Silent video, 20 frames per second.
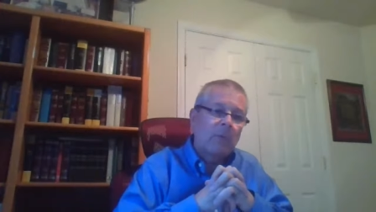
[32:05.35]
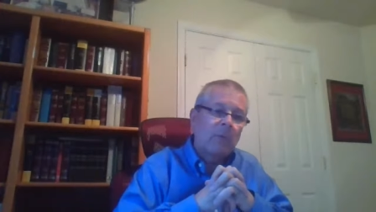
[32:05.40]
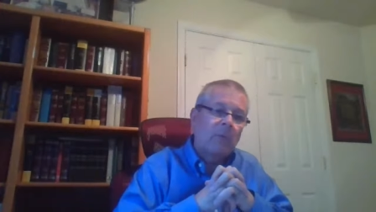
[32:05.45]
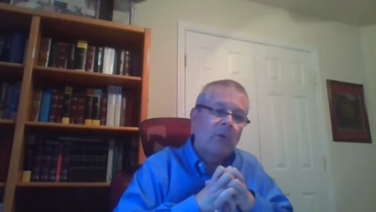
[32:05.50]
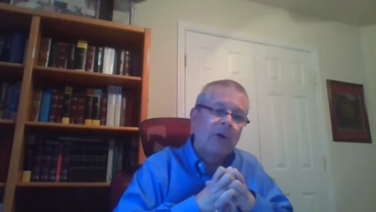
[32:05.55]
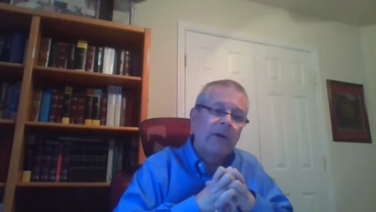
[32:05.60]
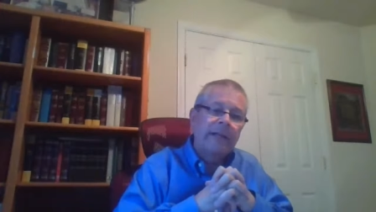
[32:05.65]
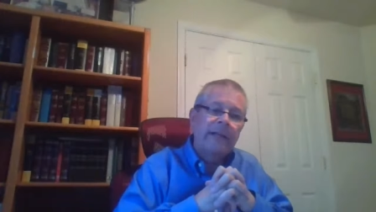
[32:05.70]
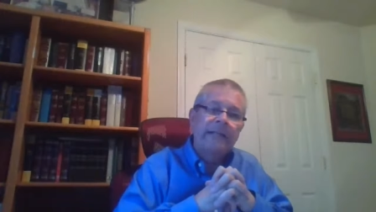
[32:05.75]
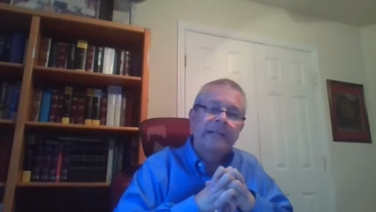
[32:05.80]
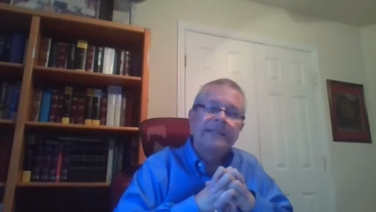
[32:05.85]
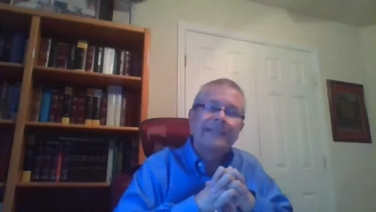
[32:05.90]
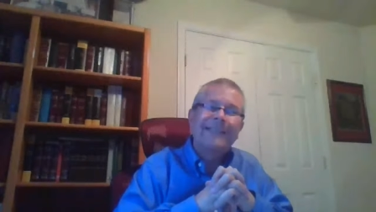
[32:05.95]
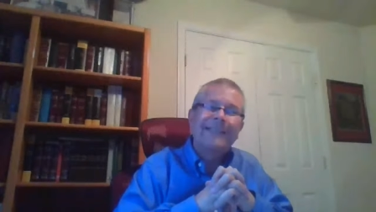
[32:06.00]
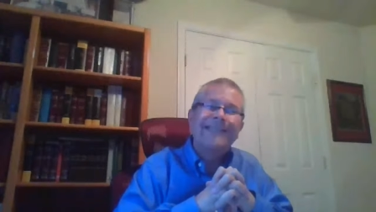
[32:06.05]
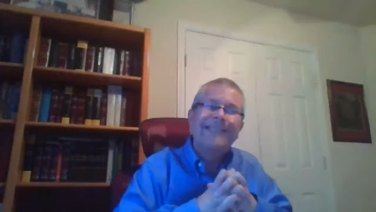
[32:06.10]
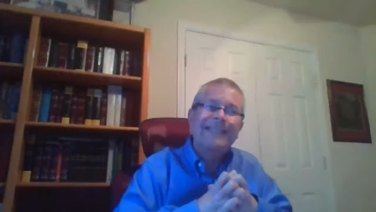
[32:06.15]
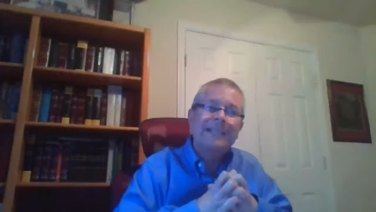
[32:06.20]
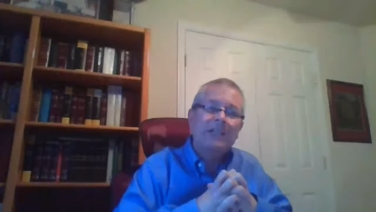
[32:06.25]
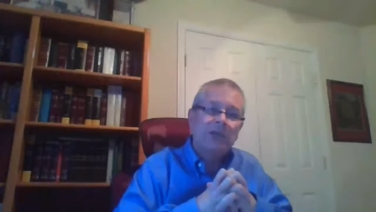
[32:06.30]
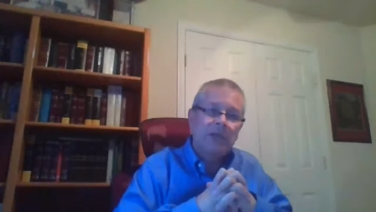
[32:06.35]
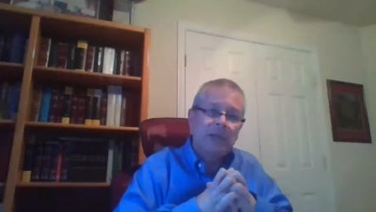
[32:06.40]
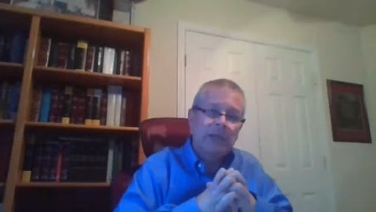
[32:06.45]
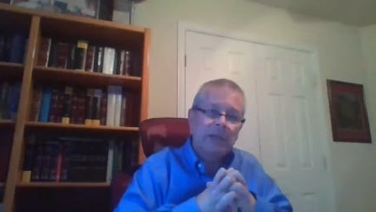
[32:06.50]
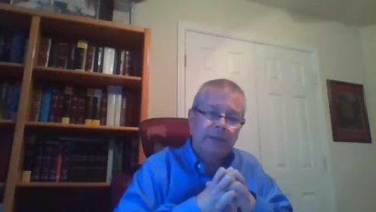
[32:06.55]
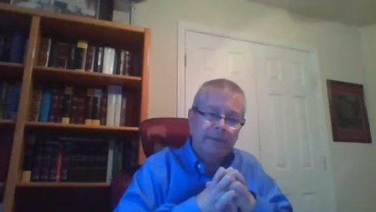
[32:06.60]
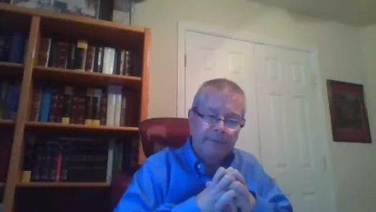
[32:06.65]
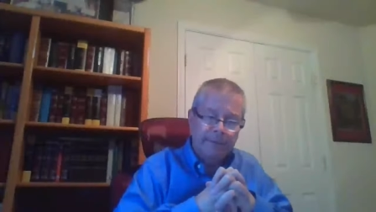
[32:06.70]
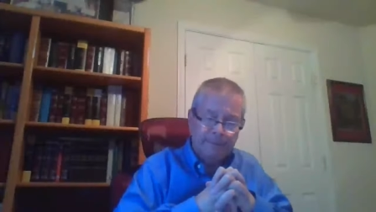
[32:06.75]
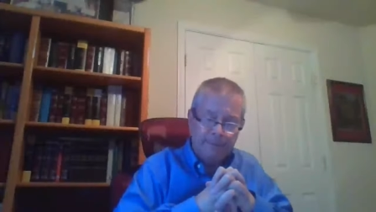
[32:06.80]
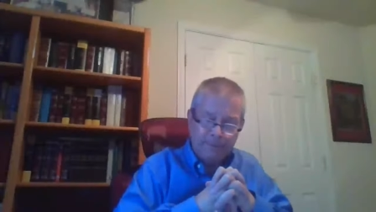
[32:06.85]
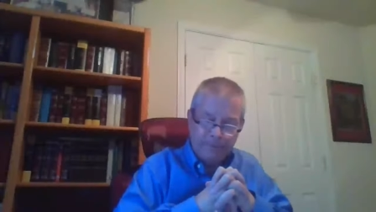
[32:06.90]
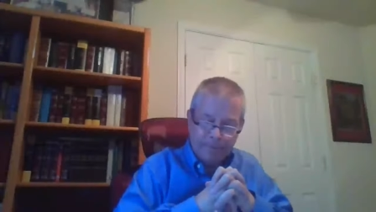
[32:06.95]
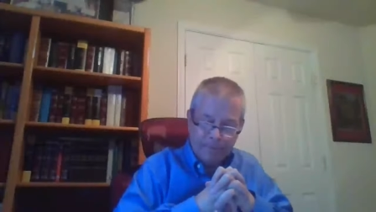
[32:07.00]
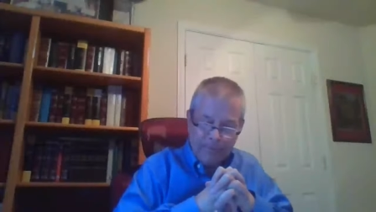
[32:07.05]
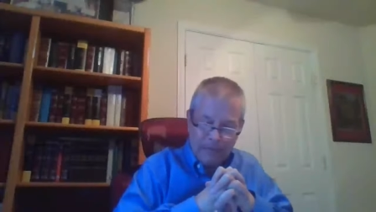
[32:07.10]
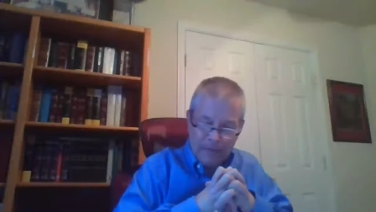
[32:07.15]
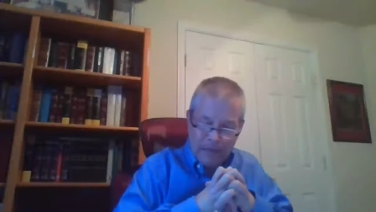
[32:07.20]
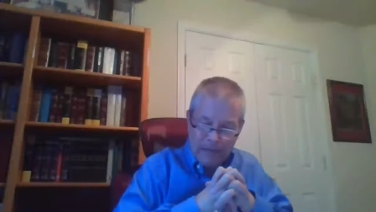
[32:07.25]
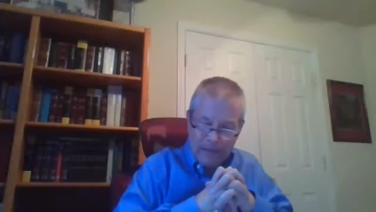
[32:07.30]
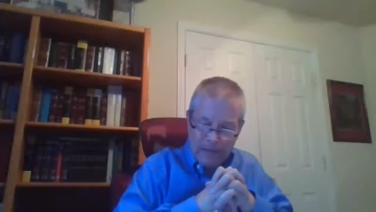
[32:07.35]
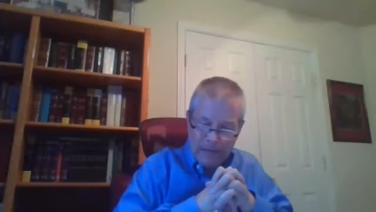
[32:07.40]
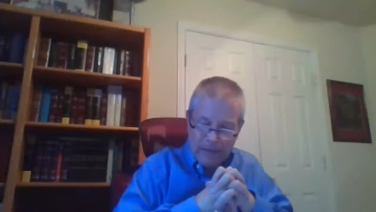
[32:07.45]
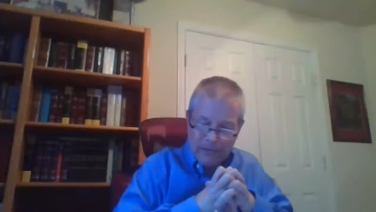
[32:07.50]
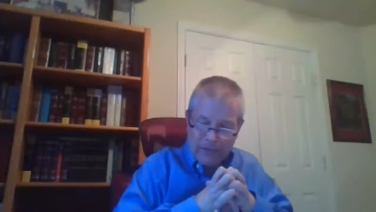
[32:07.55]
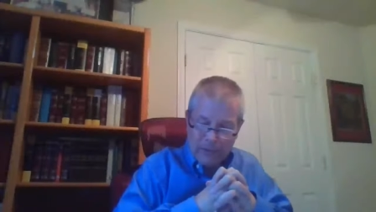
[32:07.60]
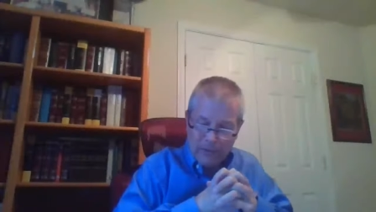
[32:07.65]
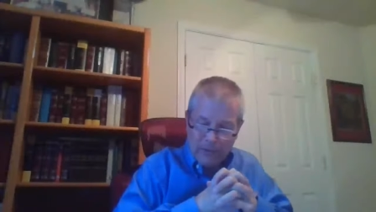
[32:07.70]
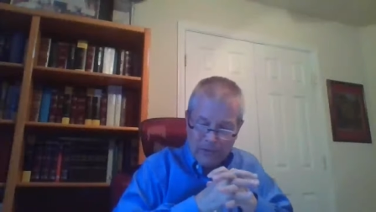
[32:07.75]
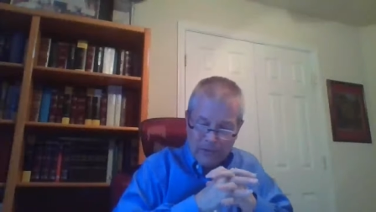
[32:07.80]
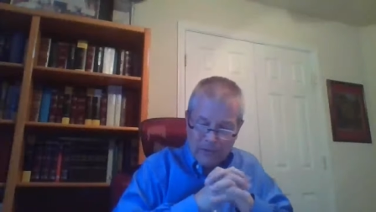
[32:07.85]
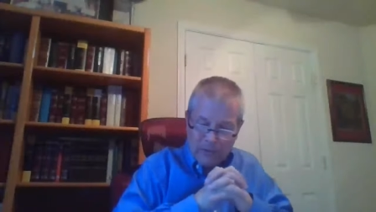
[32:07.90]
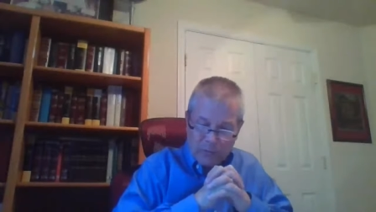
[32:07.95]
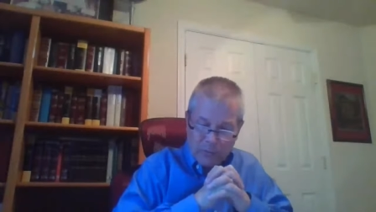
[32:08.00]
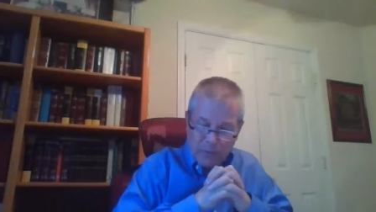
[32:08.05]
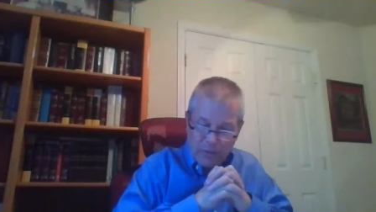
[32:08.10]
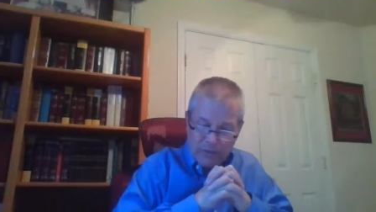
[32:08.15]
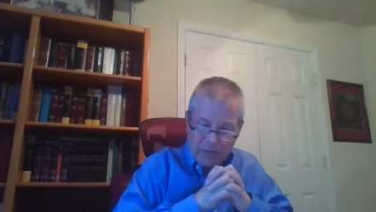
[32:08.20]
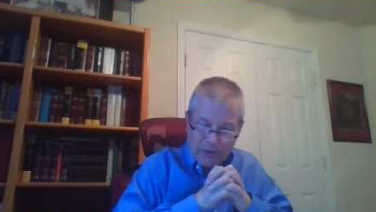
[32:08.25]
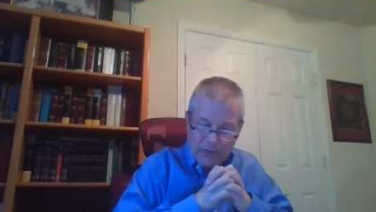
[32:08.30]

They were wanting teaching. And so this is what